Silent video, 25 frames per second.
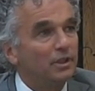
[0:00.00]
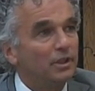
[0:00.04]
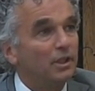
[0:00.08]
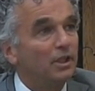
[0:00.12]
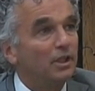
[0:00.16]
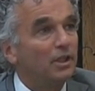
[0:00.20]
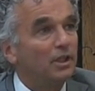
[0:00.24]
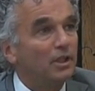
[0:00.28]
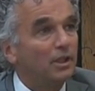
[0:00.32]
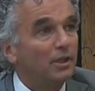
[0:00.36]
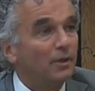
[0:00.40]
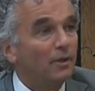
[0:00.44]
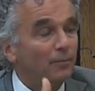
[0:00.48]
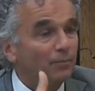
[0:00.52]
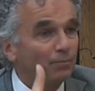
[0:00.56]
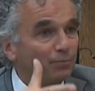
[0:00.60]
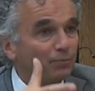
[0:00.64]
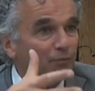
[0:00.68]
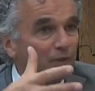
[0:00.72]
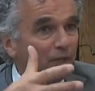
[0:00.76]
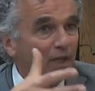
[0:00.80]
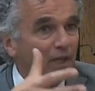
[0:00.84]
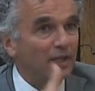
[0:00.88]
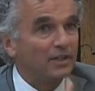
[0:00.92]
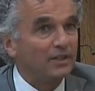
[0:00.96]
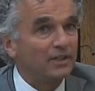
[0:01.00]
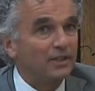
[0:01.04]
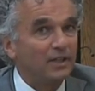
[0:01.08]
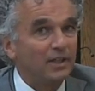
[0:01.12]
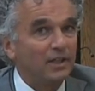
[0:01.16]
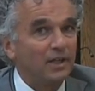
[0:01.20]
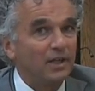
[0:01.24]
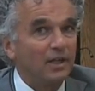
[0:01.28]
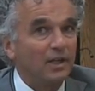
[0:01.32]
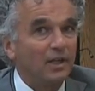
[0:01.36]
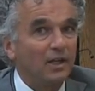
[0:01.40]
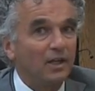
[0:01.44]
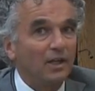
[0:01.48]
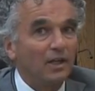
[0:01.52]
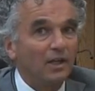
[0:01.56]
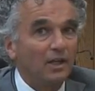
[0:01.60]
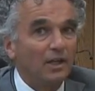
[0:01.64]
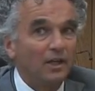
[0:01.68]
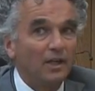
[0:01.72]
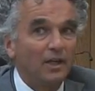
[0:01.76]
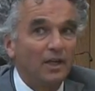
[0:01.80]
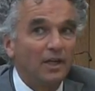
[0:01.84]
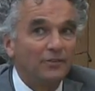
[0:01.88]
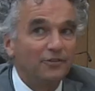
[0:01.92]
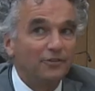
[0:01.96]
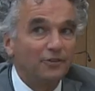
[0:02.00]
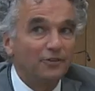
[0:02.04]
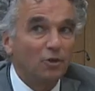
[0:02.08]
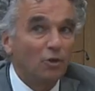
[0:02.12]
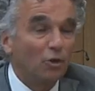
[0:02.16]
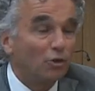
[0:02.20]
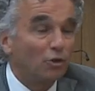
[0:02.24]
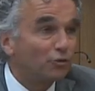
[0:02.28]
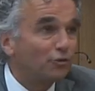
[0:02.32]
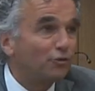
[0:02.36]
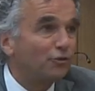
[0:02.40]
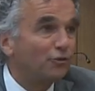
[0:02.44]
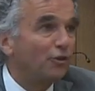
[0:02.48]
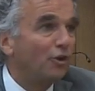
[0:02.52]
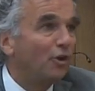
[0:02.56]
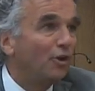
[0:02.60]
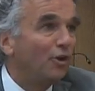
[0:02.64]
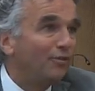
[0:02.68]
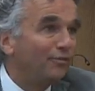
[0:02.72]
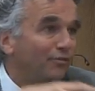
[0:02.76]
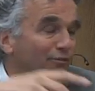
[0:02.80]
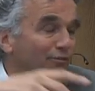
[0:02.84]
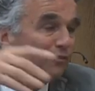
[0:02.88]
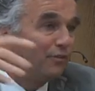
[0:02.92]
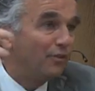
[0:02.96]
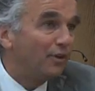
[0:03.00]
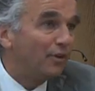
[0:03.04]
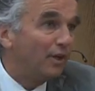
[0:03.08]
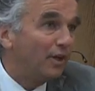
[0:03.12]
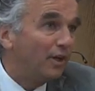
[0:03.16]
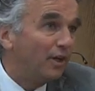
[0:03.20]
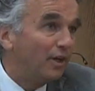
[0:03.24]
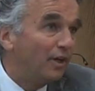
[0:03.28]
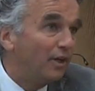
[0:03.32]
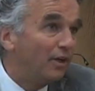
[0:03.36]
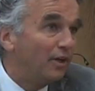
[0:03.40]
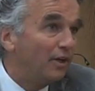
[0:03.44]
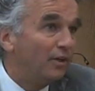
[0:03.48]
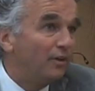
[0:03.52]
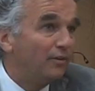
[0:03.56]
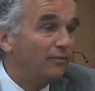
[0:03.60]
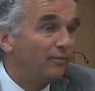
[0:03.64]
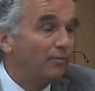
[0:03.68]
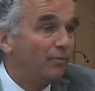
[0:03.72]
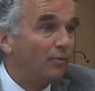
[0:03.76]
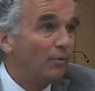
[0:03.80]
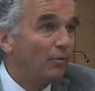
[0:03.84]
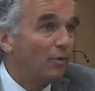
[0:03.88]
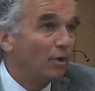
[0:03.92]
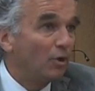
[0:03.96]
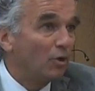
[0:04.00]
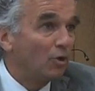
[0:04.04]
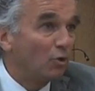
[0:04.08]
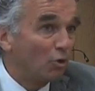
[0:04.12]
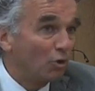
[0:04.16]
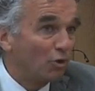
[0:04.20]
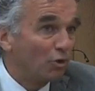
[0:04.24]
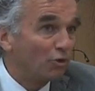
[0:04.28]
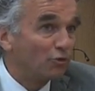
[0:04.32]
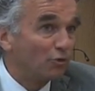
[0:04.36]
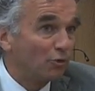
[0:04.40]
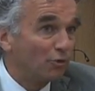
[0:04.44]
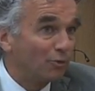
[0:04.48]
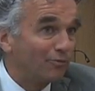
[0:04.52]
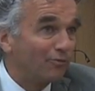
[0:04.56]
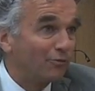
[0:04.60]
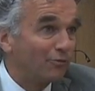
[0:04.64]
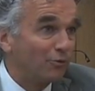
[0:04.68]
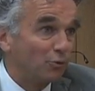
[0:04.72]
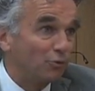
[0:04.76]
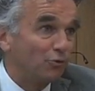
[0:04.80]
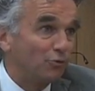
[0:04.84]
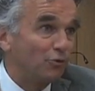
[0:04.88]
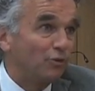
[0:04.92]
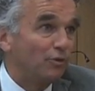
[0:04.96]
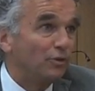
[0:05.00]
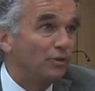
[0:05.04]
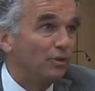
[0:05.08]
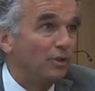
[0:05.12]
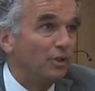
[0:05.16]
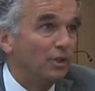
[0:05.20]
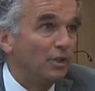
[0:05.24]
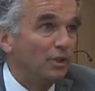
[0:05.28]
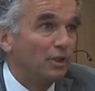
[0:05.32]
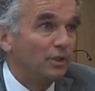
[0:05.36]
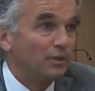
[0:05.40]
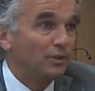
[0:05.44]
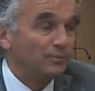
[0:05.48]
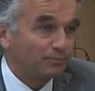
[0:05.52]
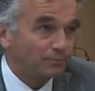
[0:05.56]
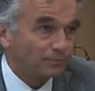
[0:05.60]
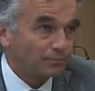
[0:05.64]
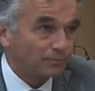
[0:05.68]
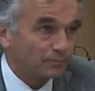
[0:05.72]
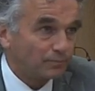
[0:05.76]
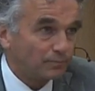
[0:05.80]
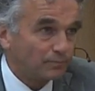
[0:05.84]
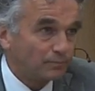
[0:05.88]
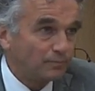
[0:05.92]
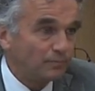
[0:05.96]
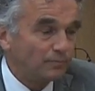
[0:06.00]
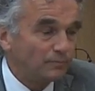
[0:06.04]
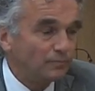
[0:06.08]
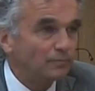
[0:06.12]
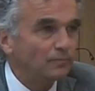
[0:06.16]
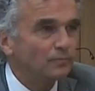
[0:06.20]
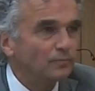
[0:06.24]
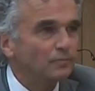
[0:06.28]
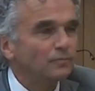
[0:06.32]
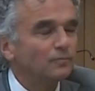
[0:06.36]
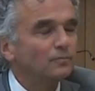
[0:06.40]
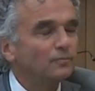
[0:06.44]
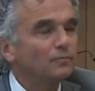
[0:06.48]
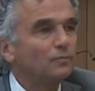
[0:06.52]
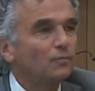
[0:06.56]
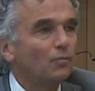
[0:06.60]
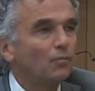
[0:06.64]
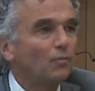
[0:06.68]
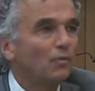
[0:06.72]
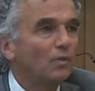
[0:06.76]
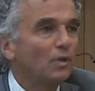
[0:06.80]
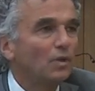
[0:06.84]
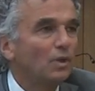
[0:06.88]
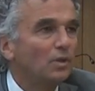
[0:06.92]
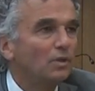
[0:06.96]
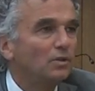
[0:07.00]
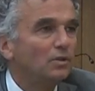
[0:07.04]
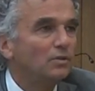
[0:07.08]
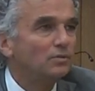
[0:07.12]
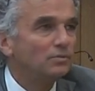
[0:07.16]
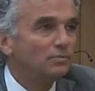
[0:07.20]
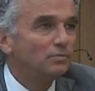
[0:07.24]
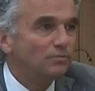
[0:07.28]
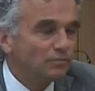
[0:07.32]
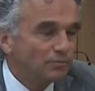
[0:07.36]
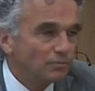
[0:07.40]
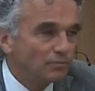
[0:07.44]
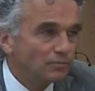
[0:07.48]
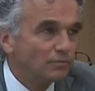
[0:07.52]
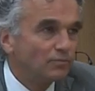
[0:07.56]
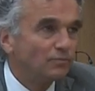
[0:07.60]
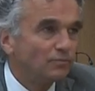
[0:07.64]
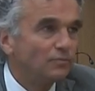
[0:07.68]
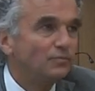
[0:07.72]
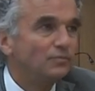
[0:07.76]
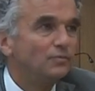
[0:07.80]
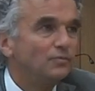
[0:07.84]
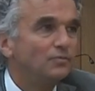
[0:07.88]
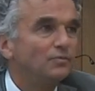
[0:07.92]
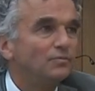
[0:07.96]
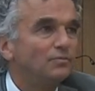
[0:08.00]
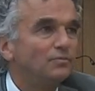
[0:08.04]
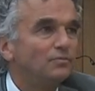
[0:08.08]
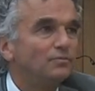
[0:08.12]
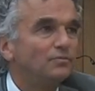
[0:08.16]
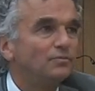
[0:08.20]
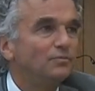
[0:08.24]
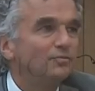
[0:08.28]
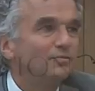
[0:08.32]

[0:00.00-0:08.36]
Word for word: um, and uh, at the cost of uh, a longer-term future. Okay. But if we look at a longer-term future as well.